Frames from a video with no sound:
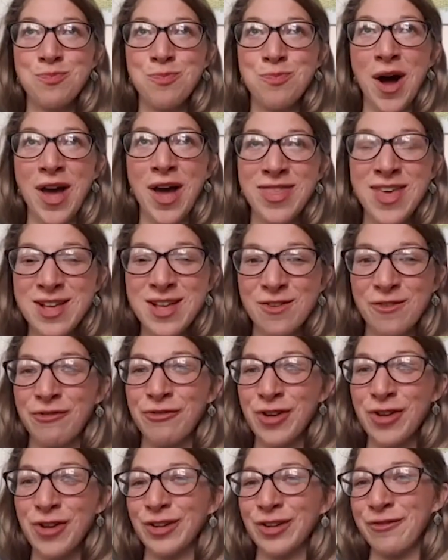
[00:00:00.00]
But I think
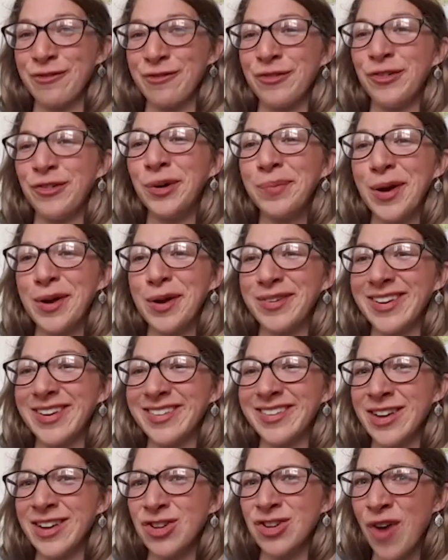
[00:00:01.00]
first and foremost,
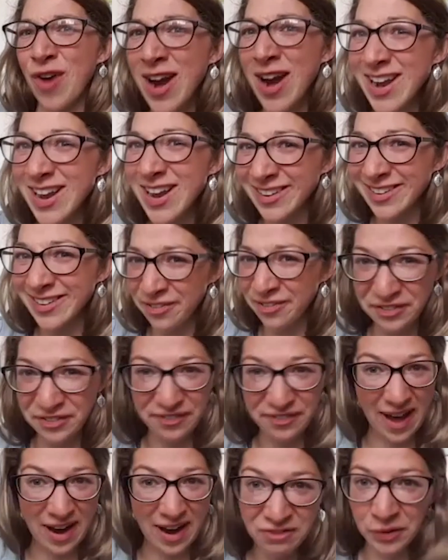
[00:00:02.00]
it's that training is
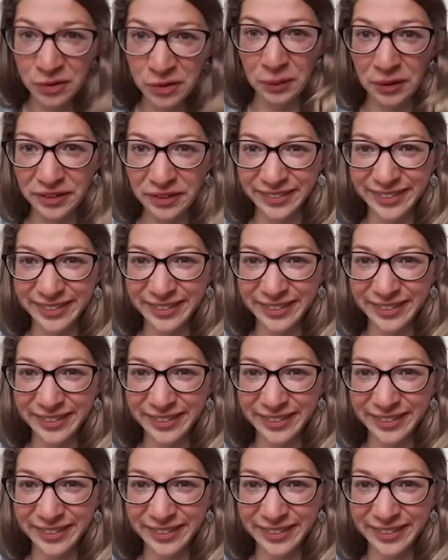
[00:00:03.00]
different for everyone.